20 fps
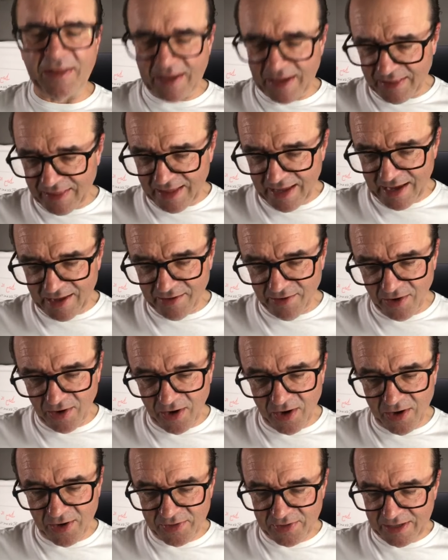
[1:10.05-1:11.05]
Then there
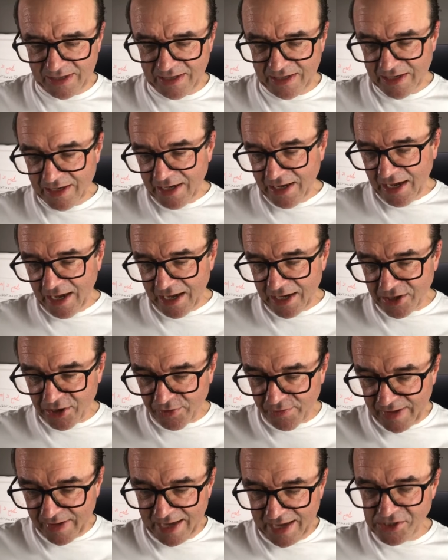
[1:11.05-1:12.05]
are the
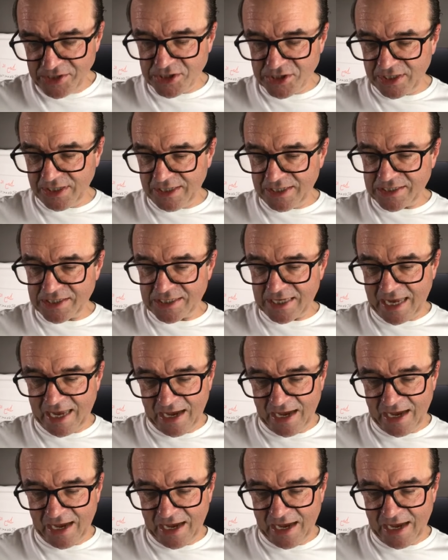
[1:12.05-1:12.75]
creationists